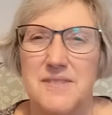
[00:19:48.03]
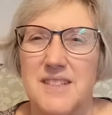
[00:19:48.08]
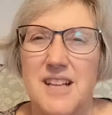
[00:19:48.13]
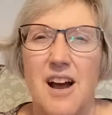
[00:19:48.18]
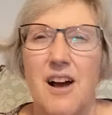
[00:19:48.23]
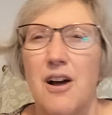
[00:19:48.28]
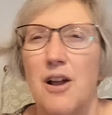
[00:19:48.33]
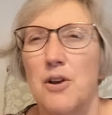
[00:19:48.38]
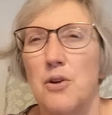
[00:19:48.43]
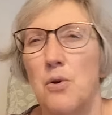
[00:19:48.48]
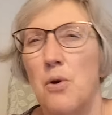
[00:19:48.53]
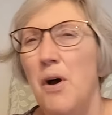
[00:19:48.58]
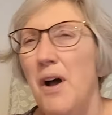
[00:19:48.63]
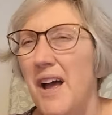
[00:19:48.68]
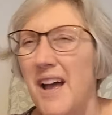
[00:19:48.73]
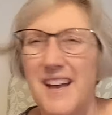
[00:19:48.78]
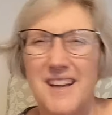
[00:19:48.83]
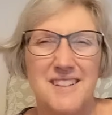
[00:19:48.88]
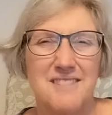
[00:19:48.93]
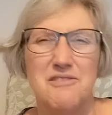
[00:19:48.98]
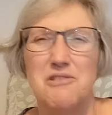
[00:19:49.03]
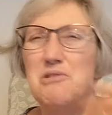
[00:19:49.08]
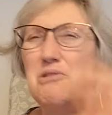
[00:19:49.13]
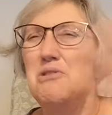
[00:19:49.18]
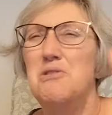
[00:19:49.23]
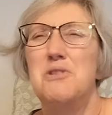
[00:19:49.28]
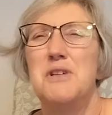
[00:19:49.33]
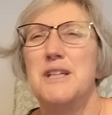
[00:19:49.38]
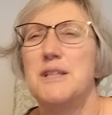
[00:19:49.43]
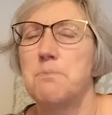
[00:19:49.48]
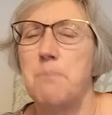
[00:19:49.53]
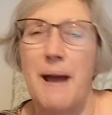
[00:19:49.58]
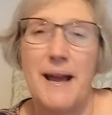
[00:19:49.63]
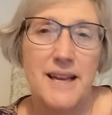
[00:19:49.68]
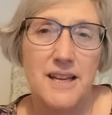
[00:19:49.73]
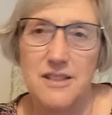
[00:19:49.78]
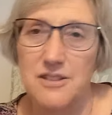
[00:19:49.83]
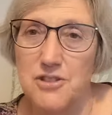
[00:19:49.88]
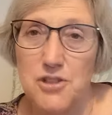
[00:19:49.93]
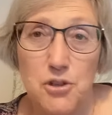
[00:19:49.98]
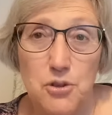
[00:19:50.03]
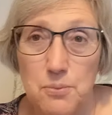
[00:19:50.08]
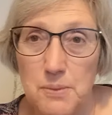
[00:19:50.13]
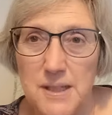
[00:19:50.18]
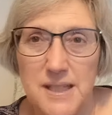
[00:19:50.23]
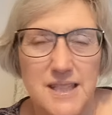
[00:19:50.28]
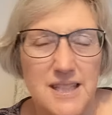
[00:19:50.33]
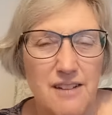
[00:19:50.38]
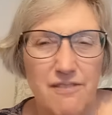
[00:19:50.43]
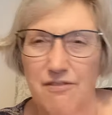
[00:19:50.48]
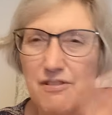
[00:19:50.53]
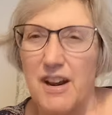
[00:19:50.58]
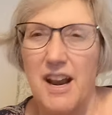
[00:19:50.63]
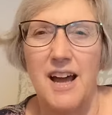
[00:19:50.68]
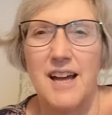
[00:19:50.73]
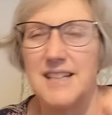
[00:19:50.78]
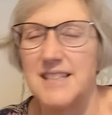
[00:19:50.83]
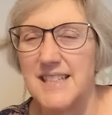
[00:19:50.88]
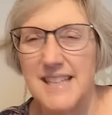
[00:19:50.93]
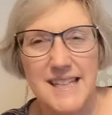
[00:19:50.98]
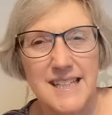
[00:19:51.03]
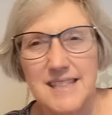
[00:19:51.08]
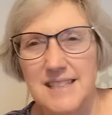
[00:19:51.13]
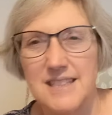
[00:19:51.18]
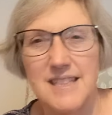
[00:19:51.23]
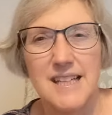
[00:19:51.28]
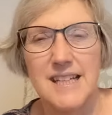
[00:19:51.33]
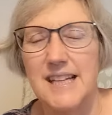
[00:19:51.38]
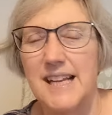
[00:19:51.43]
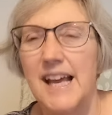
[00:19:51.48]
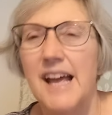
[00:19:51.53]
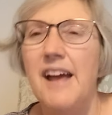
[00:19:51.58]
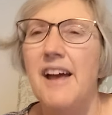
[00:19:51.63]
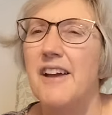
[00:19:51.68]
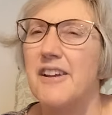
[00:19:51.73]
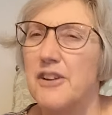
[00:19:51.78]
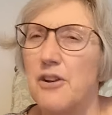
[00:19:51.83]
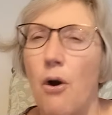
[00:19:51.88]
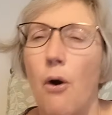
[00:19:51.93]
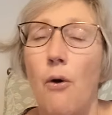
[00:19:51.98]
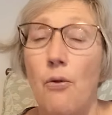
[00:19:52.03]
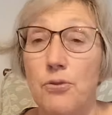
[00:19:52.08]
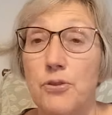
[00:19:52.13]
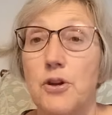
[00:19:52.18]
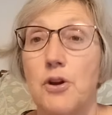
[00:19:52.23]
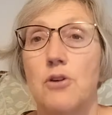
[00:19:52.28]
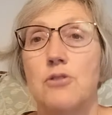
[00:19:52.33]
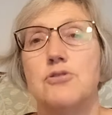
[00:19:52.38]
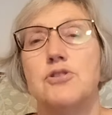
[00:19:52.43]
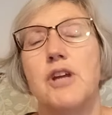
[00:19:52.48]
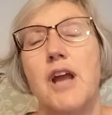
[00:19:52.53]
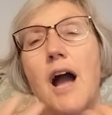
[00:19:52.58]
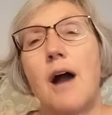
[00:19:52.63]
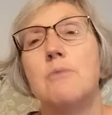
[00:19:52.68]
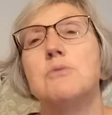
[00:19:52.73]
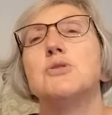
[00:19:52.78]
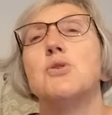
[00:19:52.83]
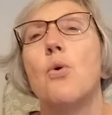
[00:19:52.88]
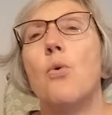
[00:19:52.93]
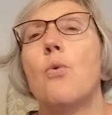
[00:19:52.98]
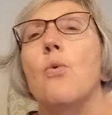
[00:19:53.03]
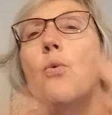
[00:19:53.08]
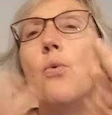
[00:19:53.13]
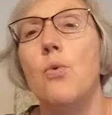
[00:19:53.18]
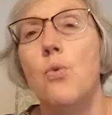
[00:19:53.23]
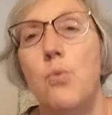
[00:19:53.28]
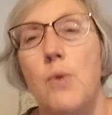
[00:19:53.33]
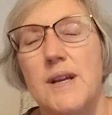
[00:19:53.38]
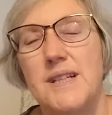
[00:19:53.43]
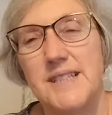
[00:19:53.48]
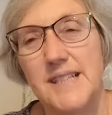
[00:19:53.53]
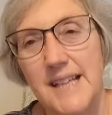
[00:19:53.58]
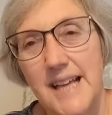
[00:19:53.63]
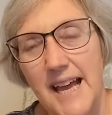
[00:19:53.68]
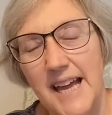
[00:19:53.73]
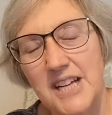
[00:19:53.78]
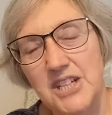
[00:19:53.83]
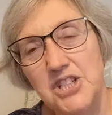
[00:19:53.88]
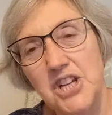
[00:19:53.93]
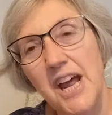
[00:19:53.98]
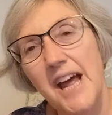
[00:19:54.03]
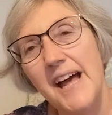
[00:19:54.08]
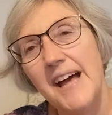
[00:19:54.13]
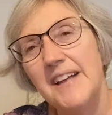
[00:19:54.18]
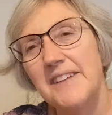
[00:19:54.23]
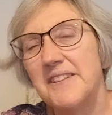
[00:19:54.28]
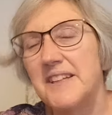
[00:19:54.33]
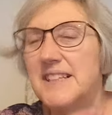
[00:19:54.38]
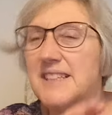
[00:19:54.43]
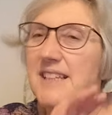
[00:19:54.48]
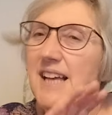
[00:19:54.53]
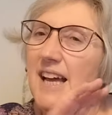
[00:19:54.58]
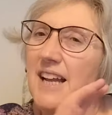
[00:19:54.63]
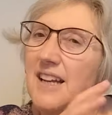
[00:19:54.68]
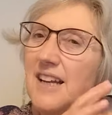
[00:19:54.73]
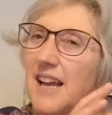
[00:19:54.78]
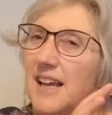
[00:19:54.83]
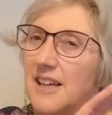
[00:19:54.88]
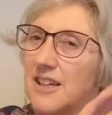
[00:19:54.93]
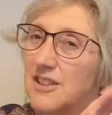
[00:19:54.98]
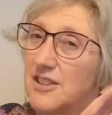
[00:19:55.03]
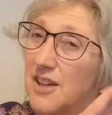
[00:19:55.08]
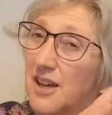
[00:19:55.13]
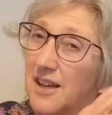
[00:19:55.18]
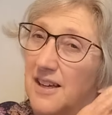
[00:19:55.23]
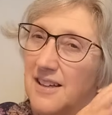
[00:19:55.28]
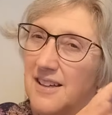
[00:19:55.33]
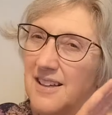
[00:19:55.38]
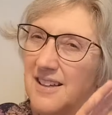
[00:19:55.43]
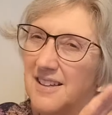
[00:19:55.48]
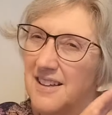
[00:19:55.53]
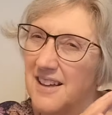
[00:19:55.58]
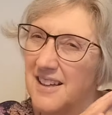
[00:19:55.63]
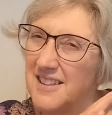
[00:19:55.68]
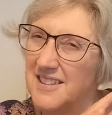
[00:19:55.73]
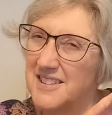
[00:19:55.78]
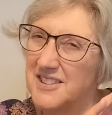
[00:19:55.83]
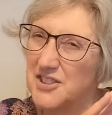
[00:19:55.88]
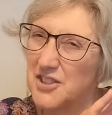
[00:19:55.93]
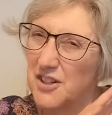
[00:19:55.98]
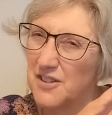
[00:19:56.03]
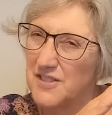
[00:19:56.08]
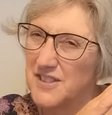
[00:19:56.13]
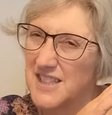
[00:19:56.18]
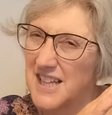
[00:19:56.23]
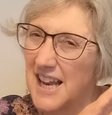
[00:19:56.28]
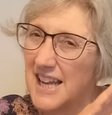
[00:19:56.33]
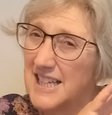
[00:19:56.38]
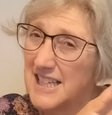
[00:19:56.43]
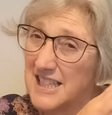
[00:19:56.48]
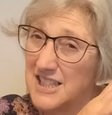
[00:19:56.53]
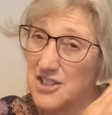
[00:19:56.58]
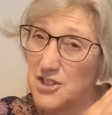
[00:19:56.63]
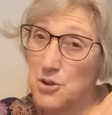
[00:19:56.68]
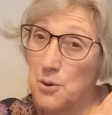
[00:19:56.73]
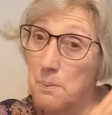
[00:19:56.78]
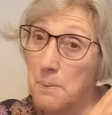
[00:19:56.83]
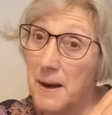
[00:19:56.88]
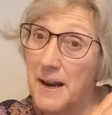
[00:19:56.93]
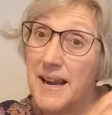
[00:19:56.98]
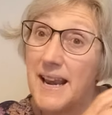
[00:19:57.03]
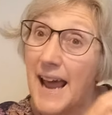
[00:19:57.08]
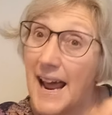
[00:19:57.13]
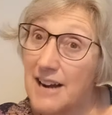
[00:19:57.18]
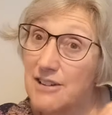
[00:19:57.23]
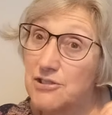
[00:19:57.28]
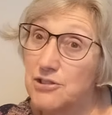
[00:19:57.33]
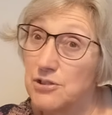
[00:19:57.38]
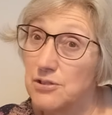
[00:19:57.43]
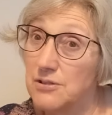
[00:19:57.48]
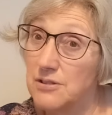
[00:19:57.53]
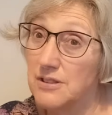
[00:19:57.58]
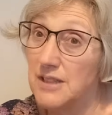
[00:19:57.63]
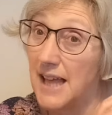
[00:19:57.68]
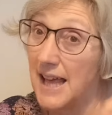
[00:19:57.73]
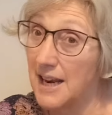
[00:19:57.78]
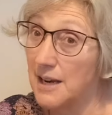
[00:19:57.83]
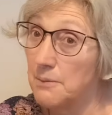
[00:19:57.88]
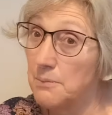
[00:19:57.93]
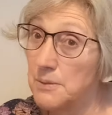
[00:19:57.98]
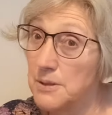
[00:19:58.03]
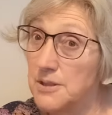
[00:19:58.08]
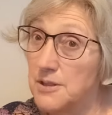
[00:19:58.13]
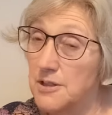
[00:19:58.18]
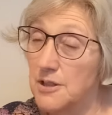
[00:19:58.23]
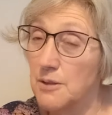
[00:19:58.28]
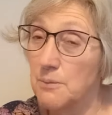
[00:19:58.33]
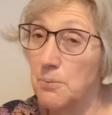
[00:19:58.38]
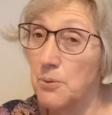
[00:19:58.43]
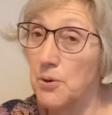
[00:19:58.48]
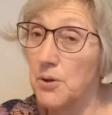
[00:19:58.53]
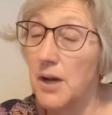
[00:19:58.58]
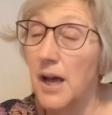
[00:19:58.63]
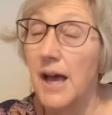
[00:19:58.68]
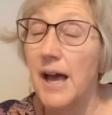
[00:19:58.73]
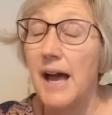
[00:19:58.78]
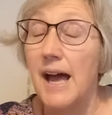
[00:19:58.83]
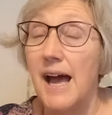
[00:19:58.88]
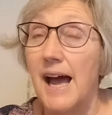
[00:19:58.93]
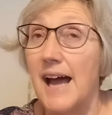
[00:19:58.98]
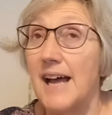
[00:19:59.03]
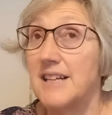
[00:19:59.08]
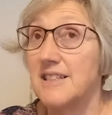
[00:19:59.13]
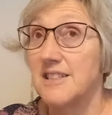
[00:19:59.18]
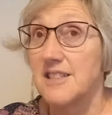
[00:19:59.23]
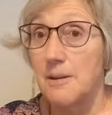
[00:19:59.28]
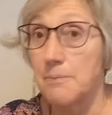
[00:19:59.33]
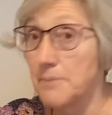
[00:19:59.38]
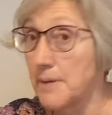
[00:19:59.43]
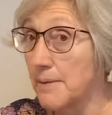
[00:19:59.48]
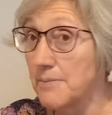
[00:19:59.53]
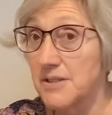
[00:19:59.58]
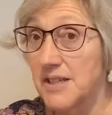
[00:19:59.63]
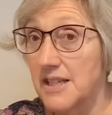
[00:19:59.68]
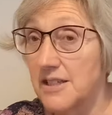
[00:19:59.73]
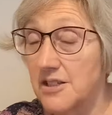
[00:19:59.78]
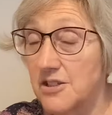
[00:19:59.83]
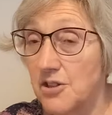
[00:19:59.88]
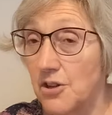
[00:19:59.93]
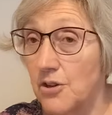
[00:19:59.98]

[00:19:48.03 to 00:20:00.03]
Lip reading: dull, or, oh, he's packing too many different ideas in here. You know, on the contrary, I was always engaged. There's kind of like a sort of slightly supernatural element to the book, and sometimes that's a